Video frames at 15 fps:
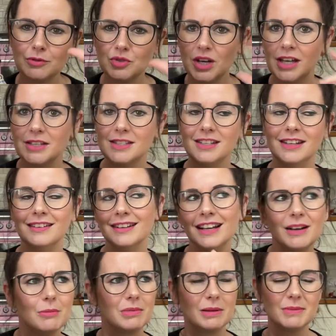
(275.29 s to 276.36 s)
I'm trying to
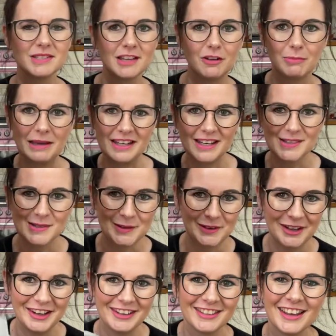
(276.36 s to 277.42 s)
bring myself back down to
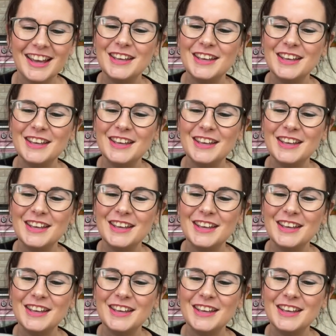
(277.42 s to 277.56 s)
earth.